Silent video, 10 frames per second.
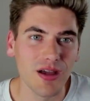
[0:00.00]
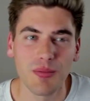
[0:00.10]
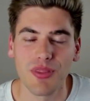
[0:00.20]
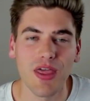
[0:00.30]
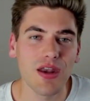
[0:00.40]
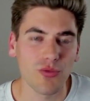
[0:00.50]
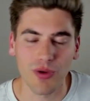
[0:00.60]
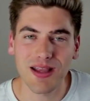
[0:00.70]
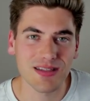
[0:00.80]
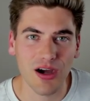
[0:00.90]
but then
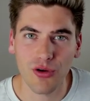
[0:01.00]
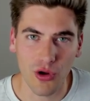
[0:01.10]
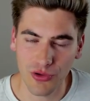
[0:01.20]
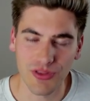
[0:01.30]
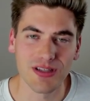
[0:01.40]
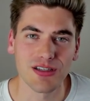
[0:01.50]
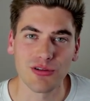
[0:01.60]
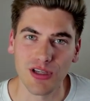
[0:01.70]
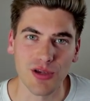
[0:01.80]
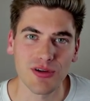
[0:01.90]
write down all the things that
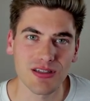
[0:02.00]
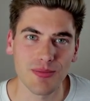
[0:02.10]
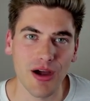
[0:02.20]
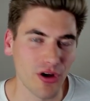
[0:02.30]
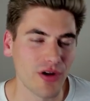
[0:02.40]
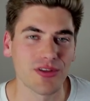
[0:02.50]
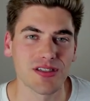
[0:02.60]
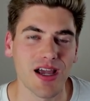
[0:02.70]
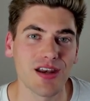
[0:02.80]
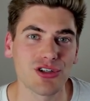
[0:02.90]
you're curious about on the
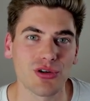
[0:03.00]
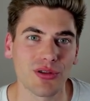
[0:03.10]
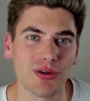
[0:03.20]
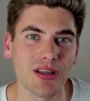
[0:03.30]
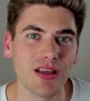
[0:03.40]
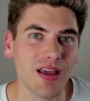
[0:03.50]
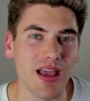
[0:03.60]
side as you're learning.